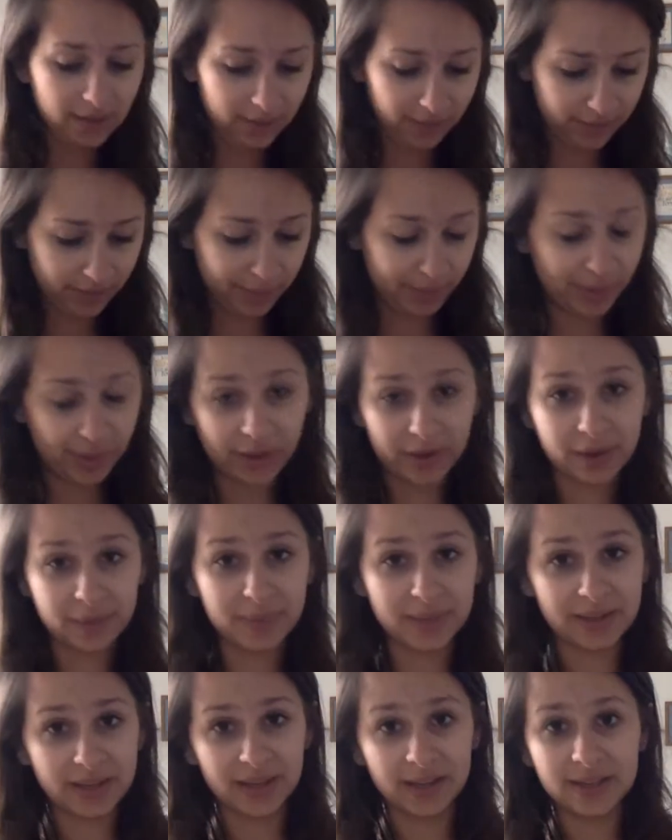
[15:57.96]
the book
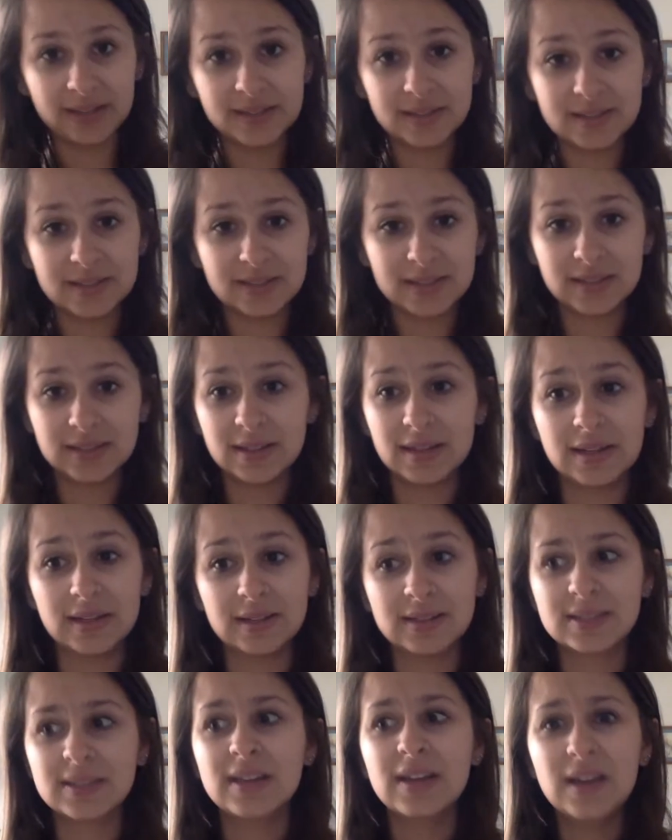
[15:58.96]
because it
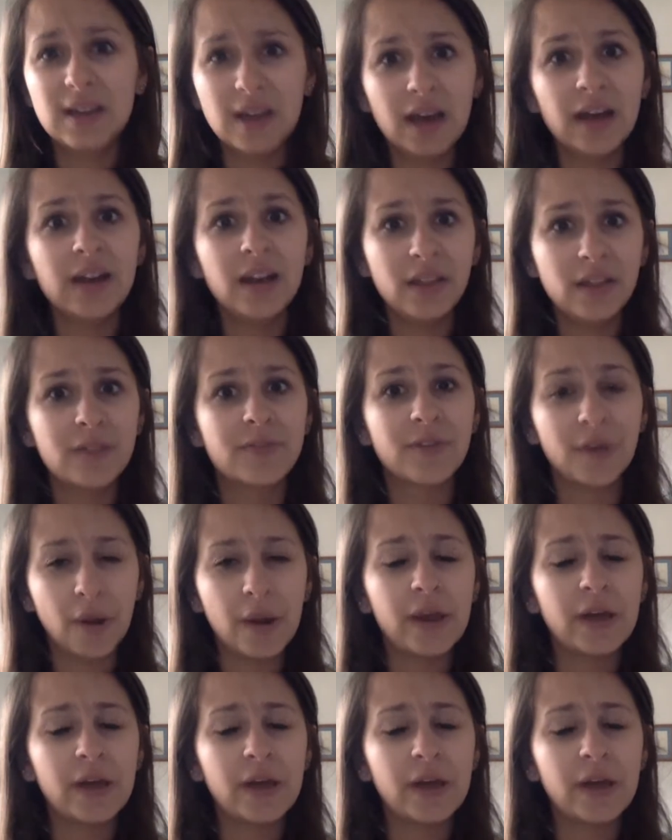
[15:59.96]
is another very